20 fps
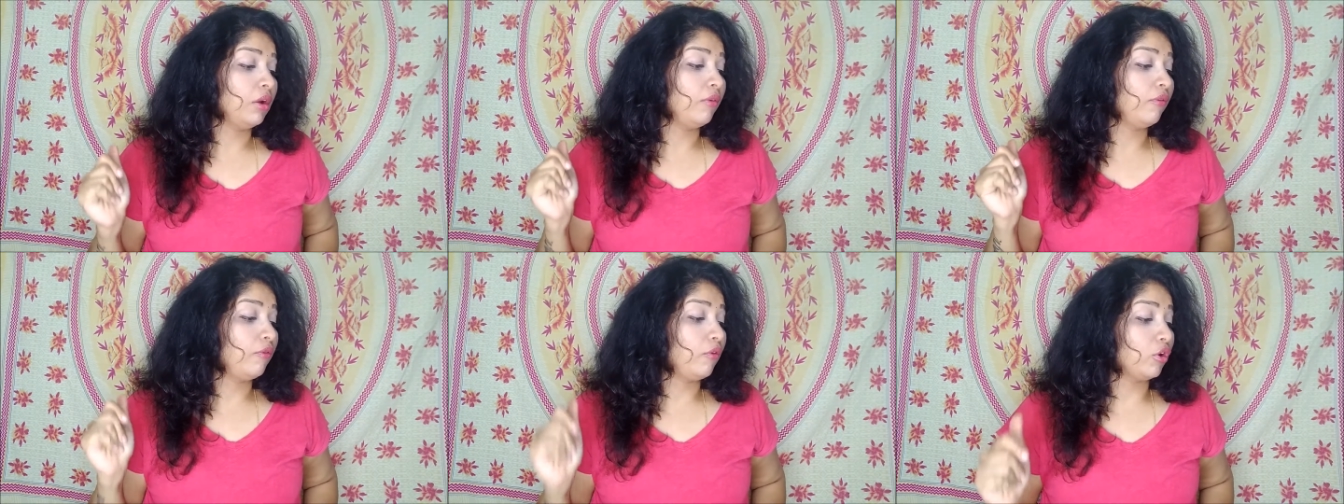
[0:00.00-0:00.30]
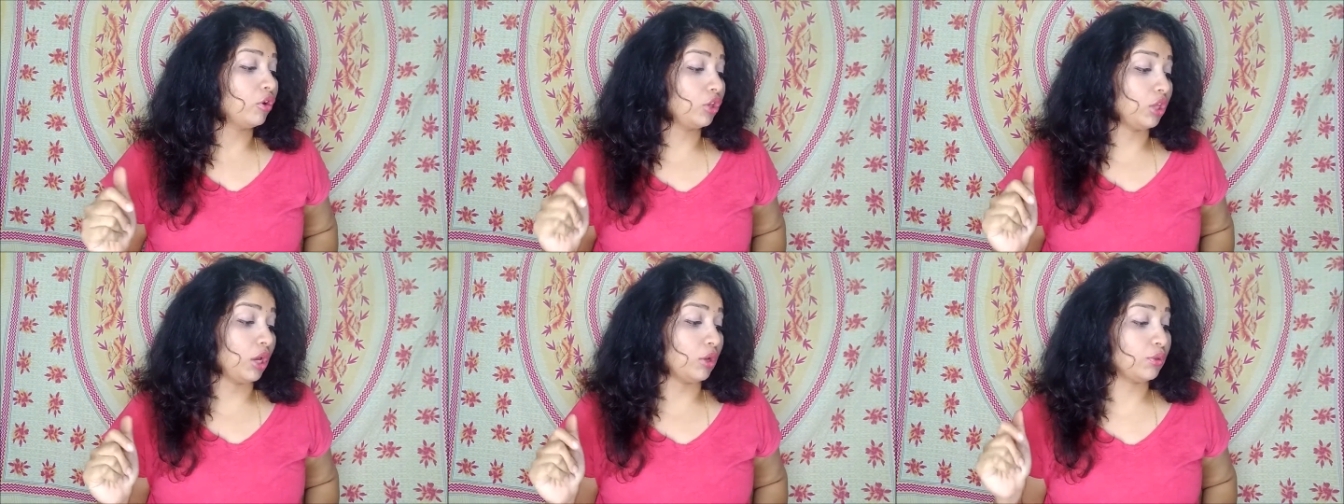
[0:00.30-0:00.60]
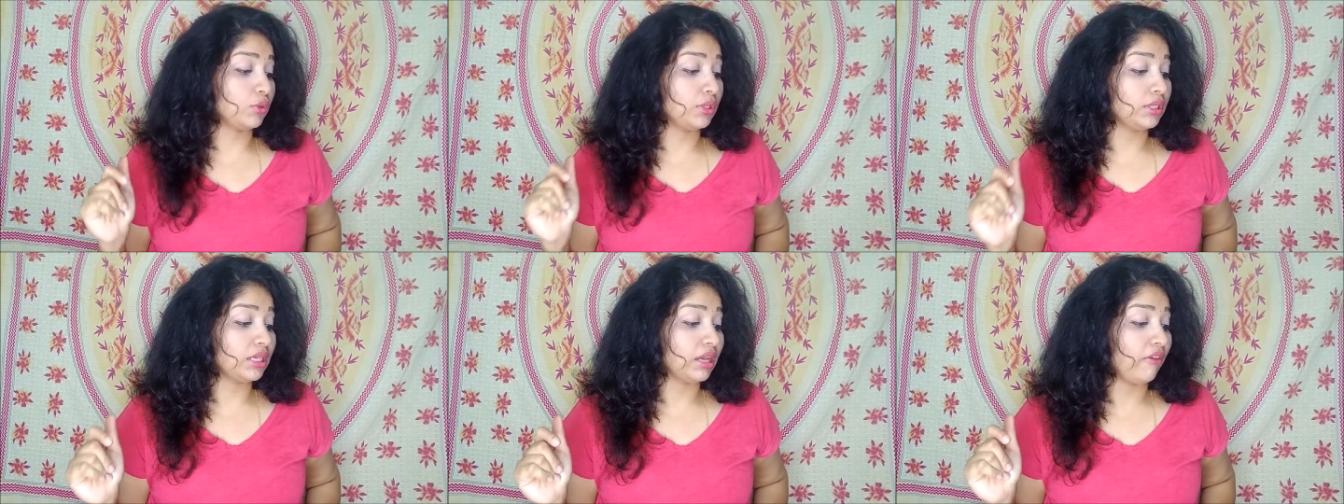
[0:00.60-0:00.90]

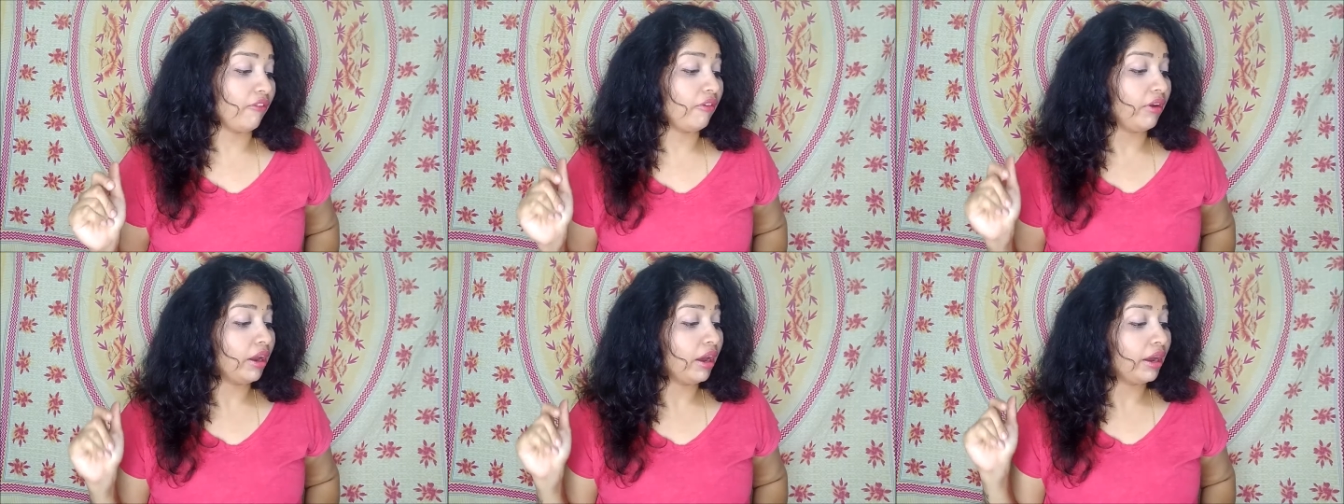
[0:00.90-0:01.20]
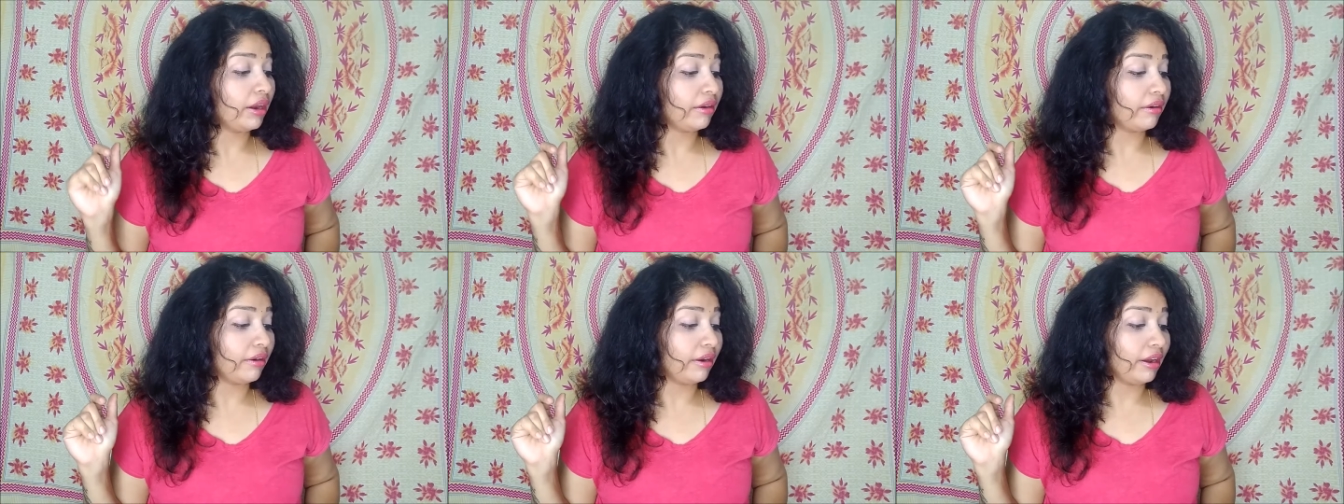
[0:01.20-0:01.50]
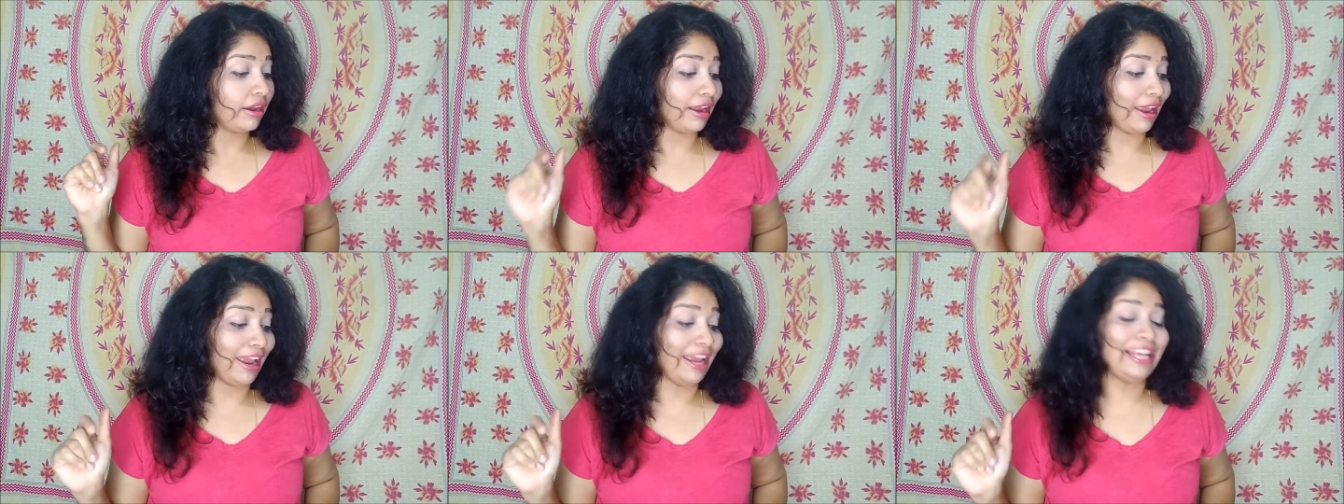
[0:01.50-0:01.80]

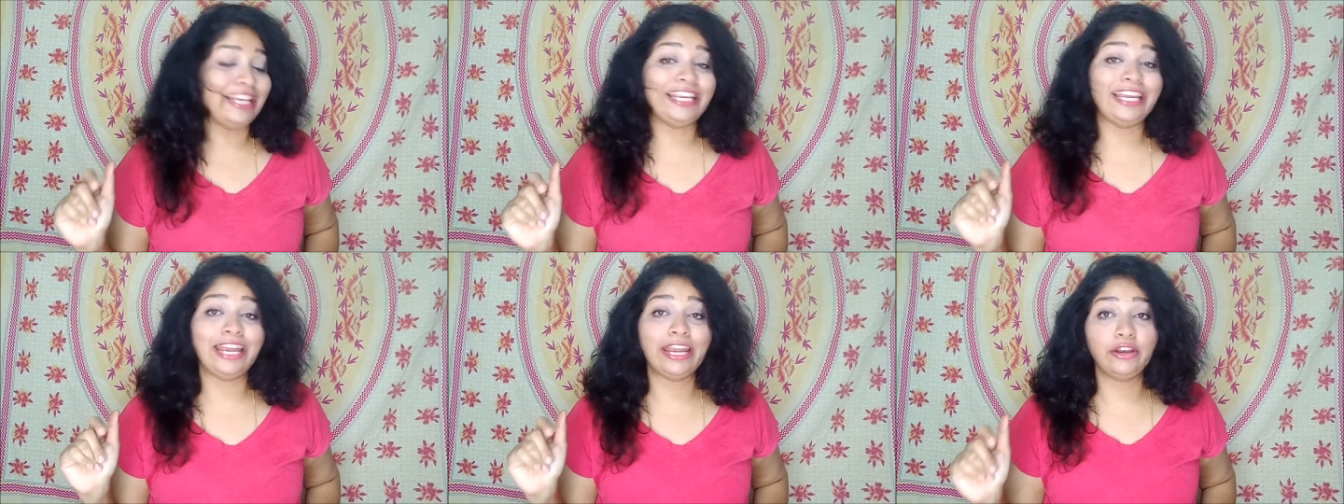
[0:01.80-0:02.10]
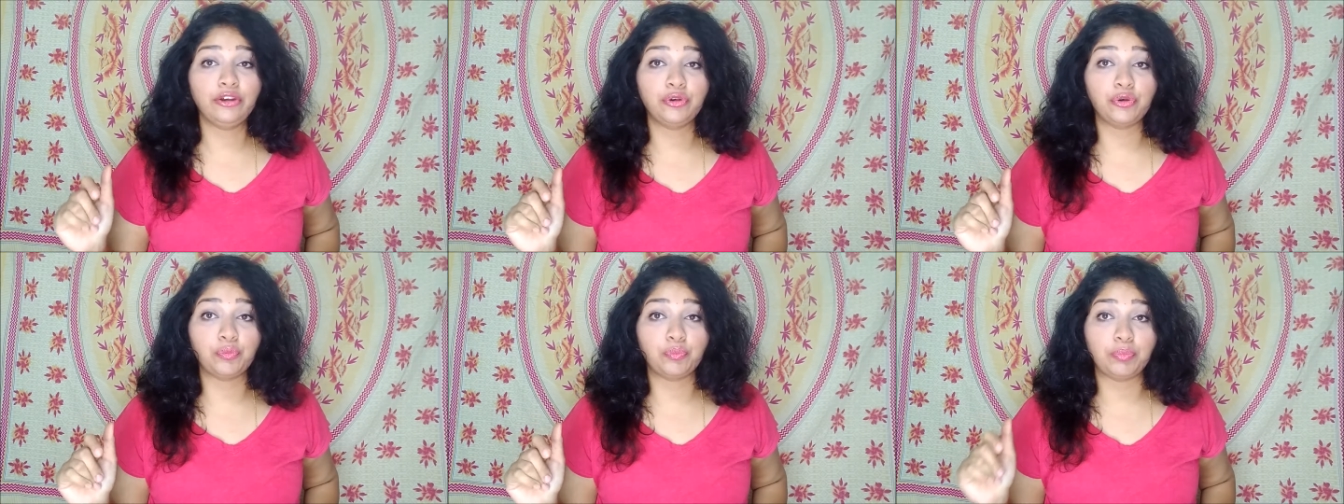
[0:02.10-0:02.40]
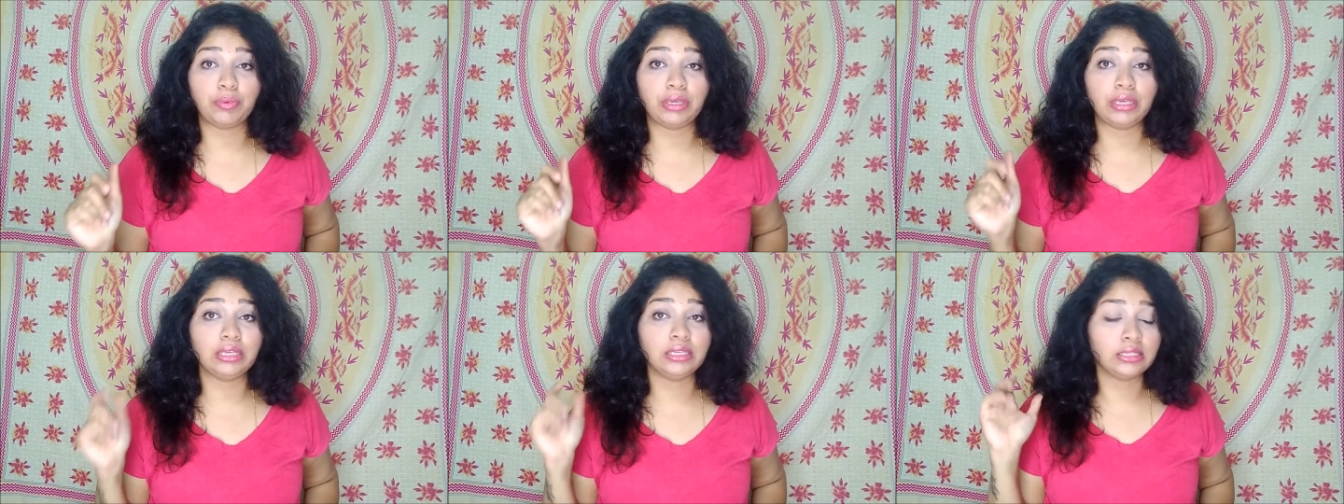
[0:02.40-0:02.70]
4788
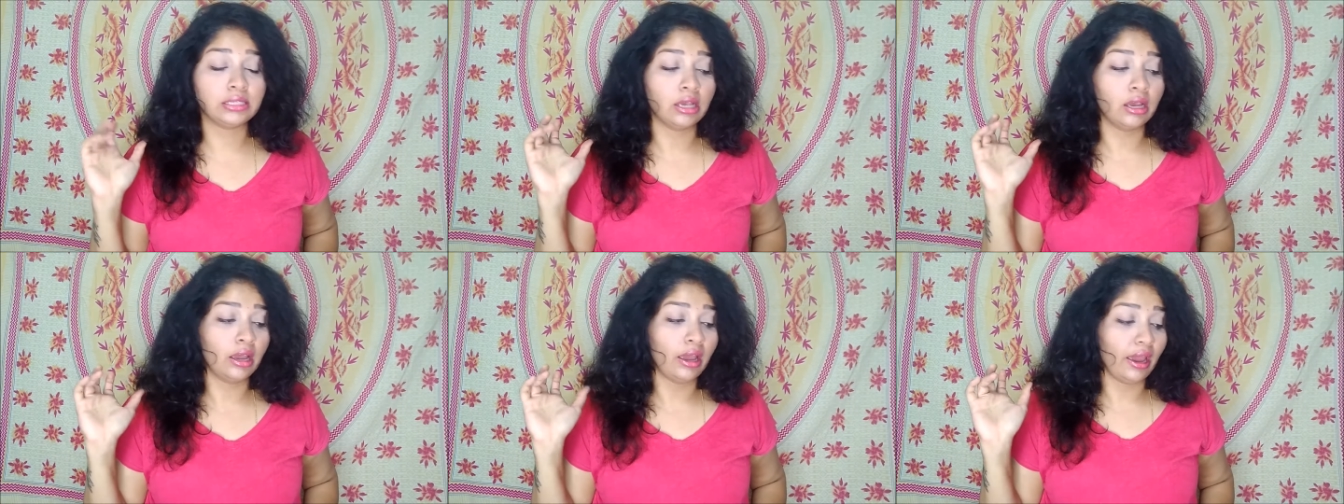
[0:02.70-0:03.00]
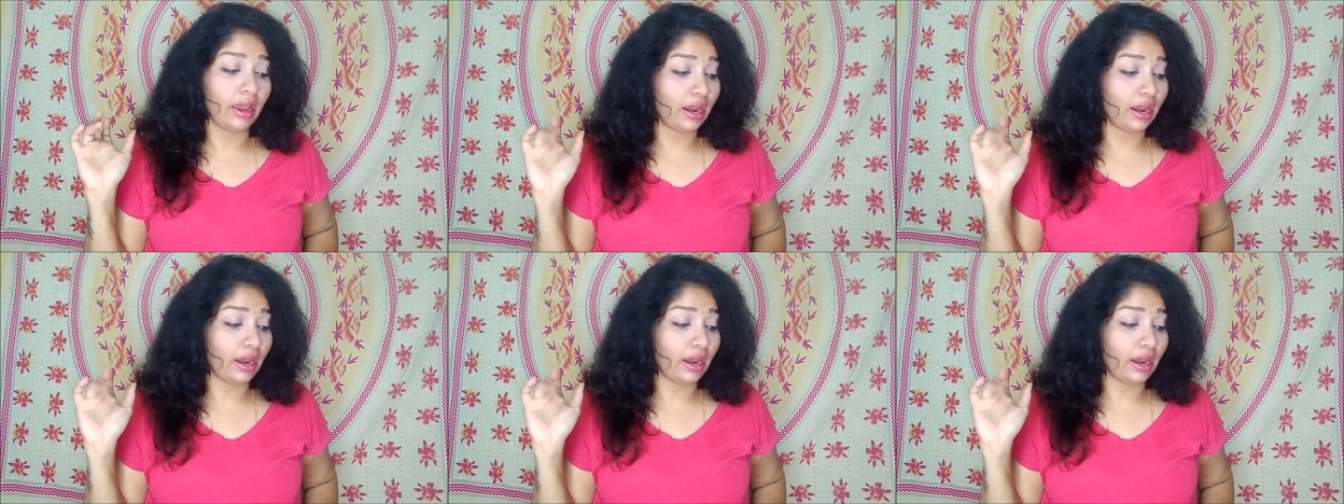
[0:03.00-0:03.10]
rupees,